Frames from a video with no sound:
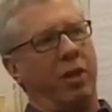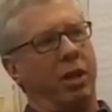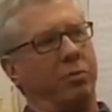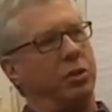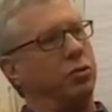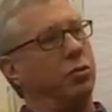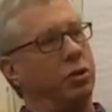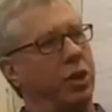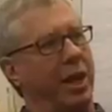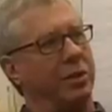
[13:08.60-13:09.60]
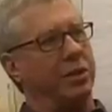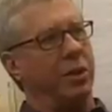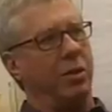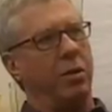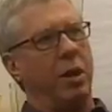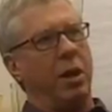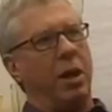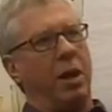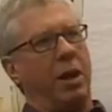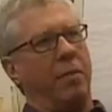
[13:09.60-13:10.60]
development tool chain. So
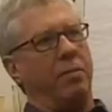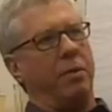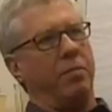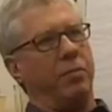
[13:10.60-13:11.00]
um,